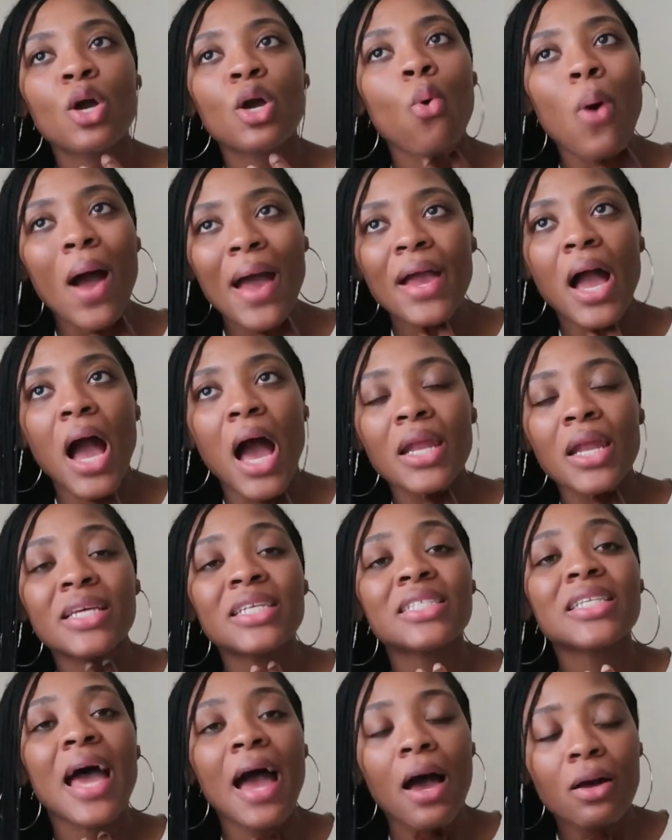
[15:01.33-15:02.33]
quite
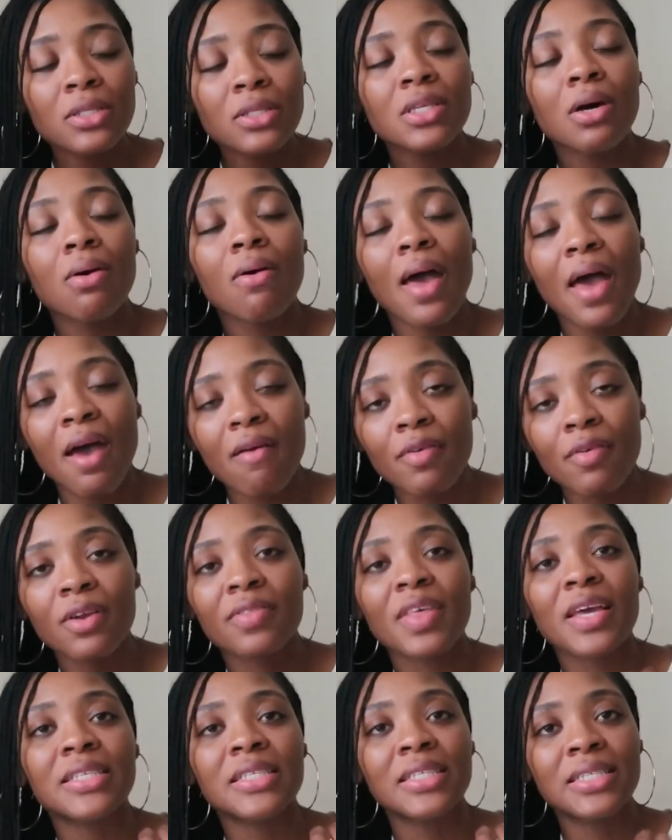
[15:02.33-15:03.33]
honest. Howsoever,
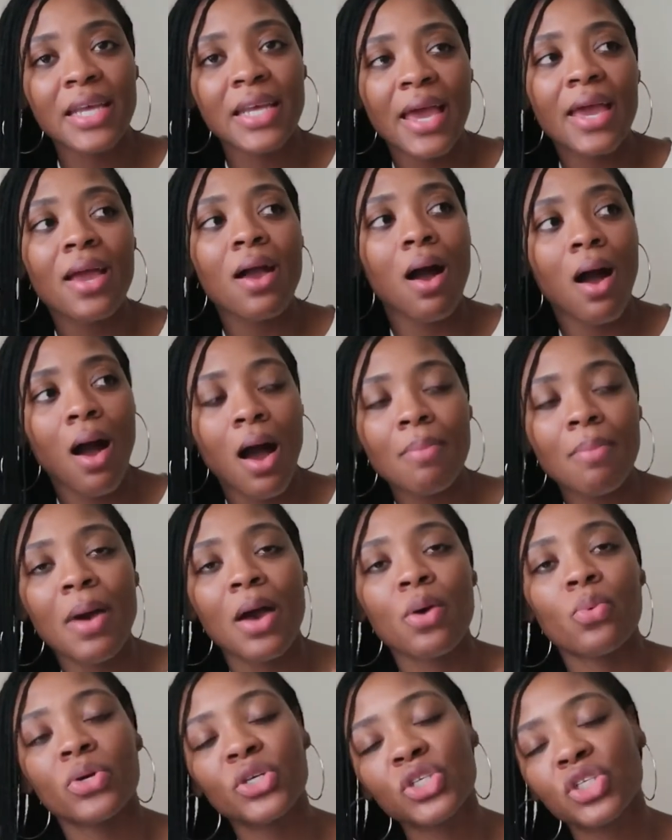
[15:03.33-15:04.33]
they stay on
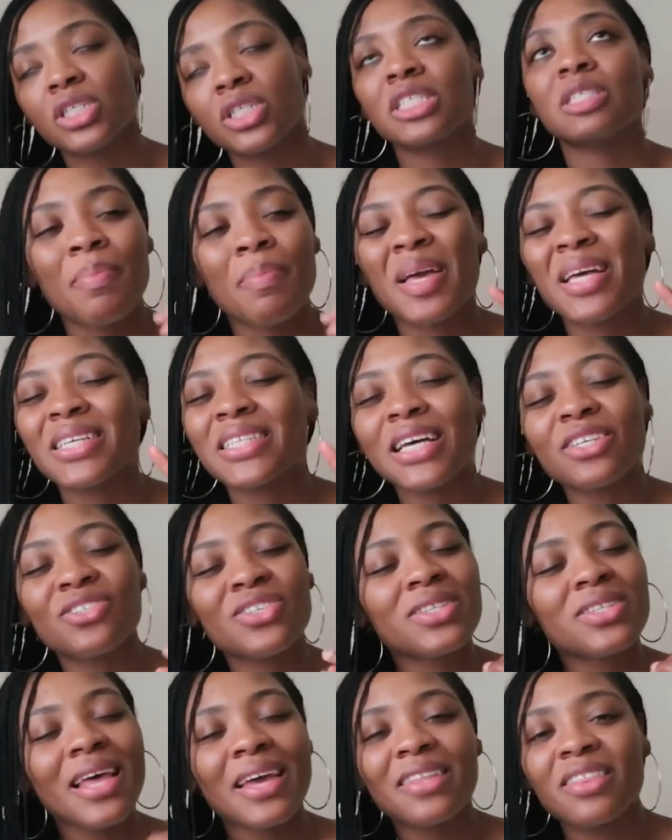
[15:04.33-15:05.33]
my wish list because I
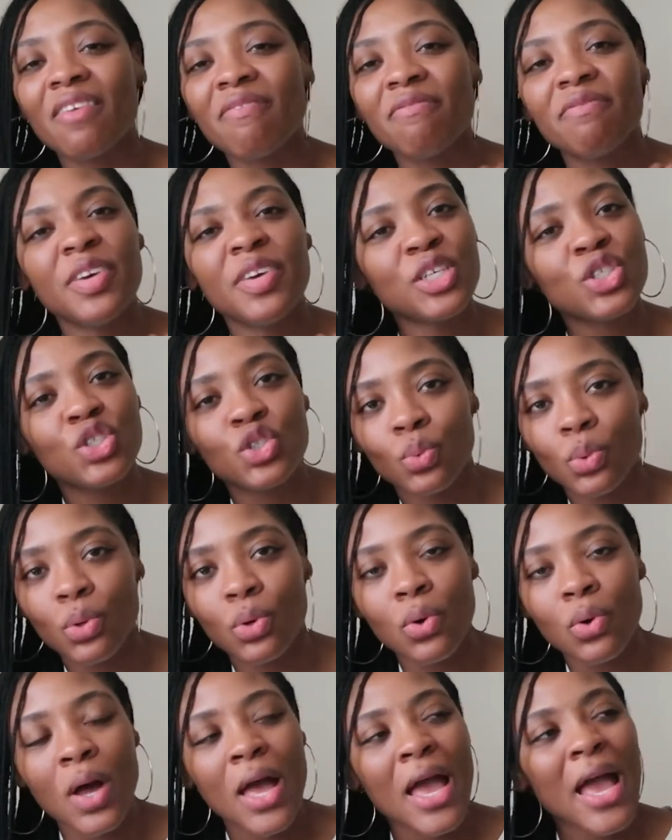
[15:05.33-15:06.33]
just like the
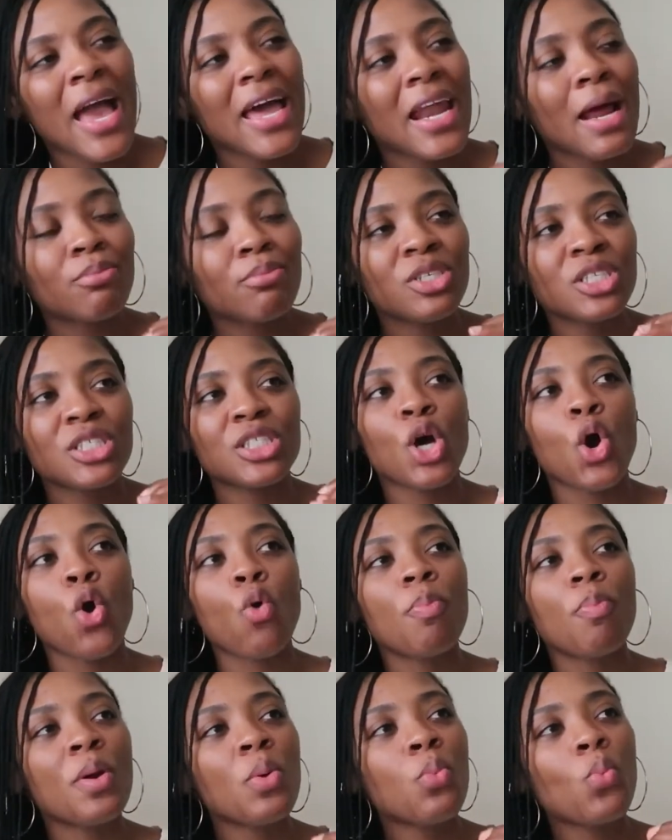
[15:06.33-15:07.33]
visual. And I'm just
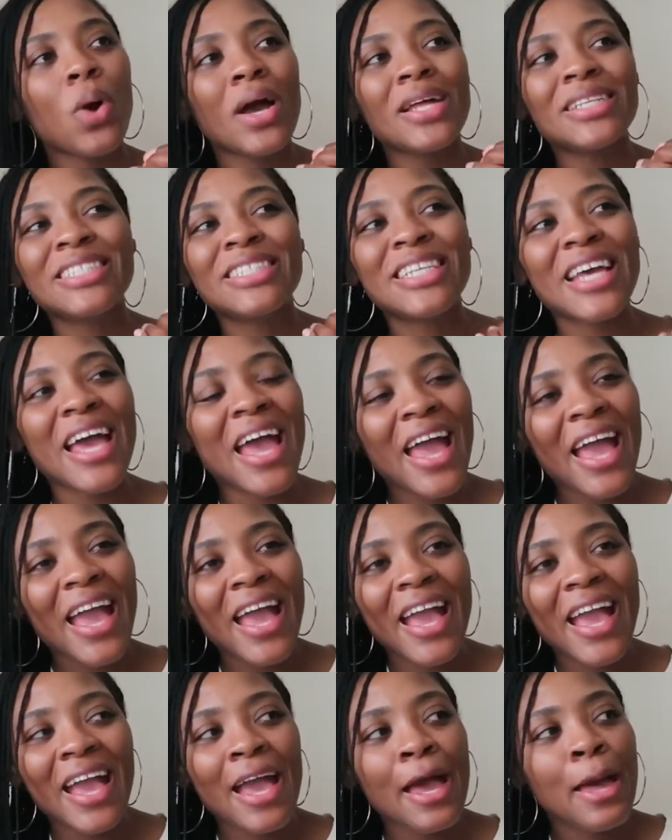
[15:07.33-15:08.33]
hoping one
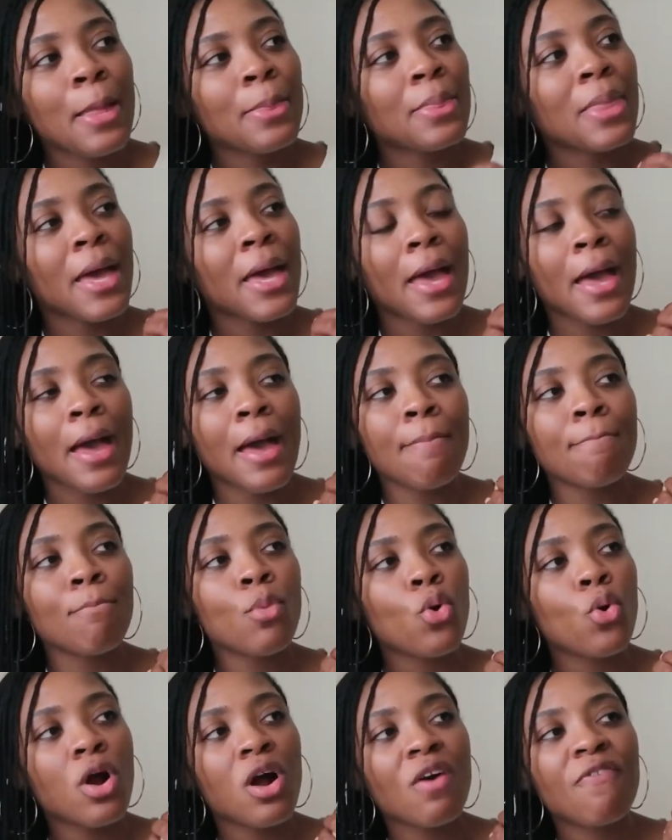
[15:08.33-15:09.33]
day that a
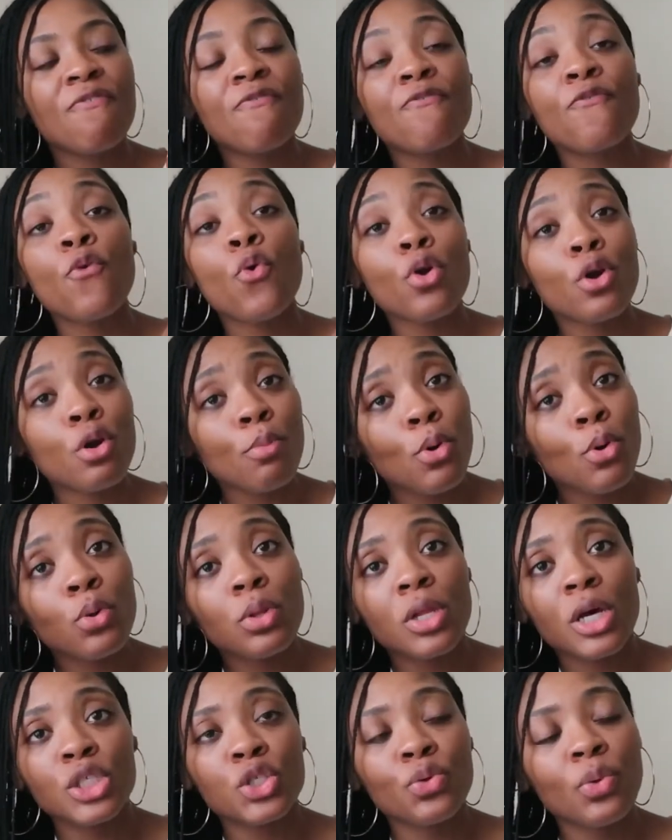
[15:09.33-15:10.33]
more affordable
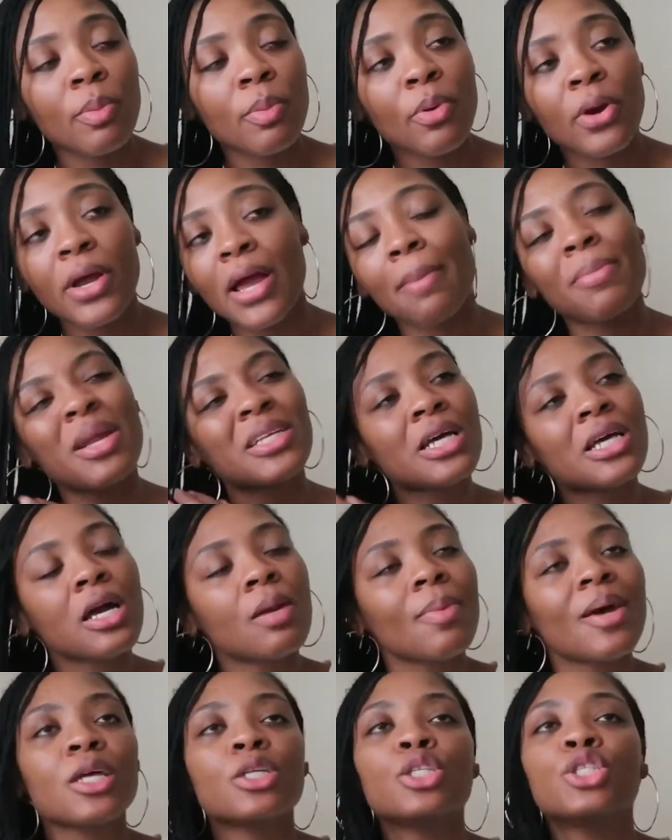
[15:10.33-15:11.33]
luxury brand, I'm not talking
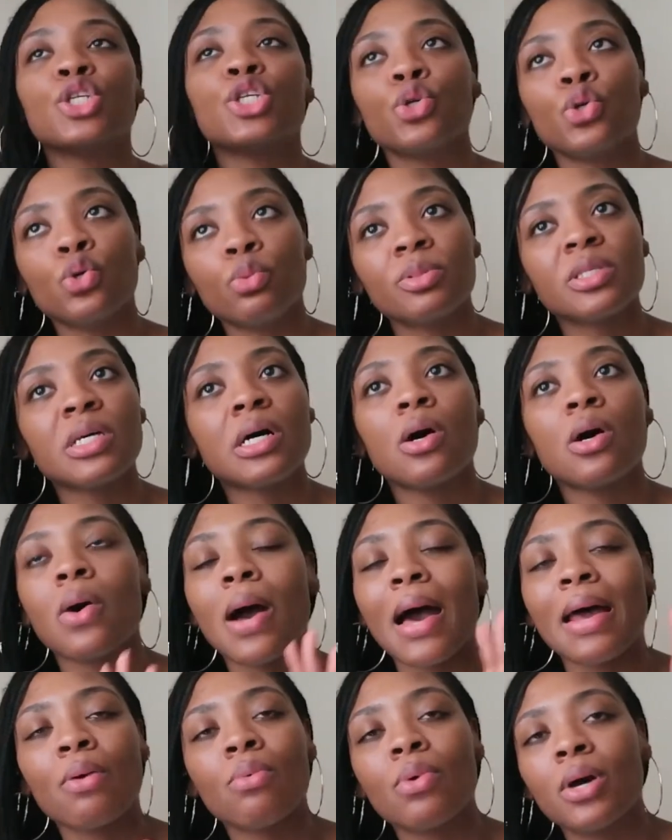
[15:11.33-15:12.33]
about a dupe, so
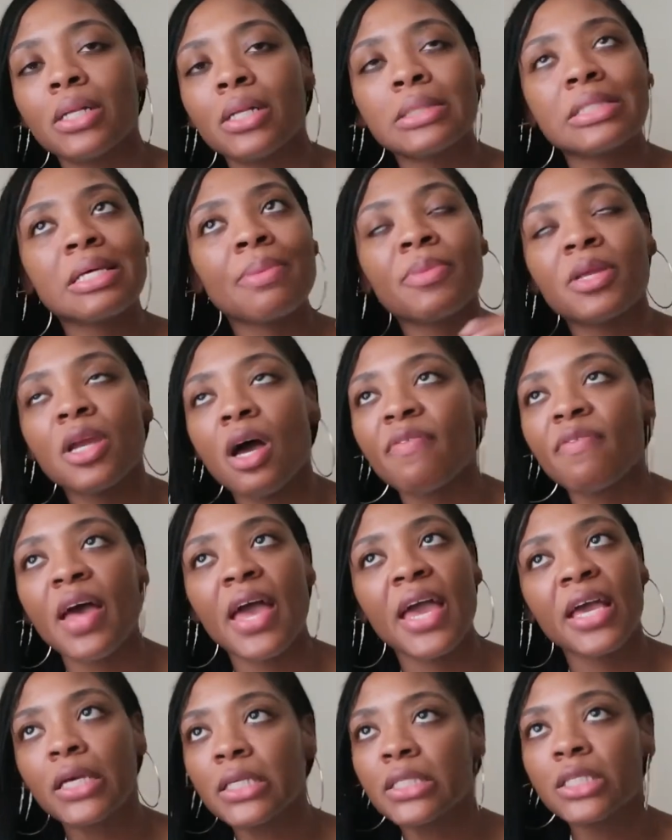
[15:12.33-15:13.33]
I don't want something off of
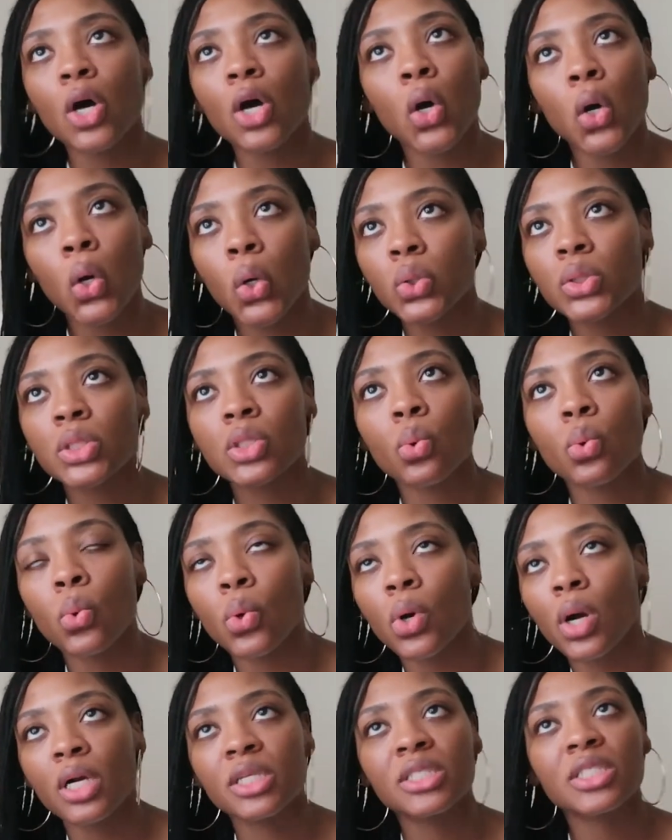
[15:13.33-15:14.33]
ASOS
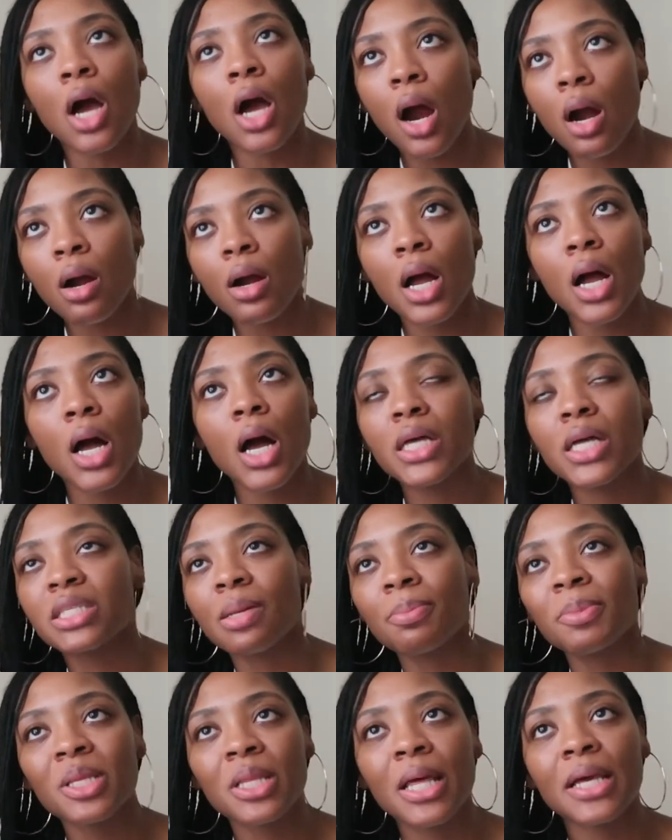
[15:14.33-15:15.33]
or Zara or
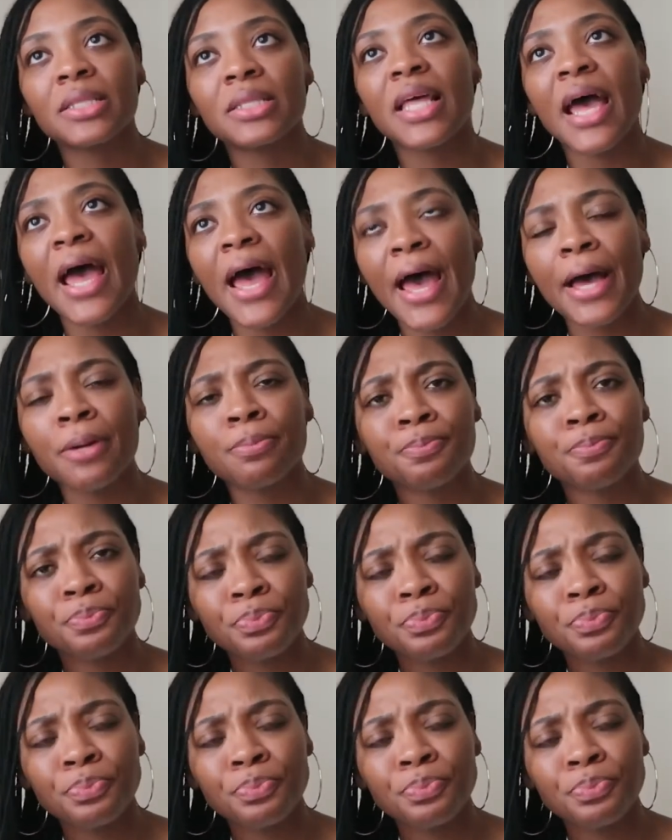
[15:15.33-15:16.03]
something like that.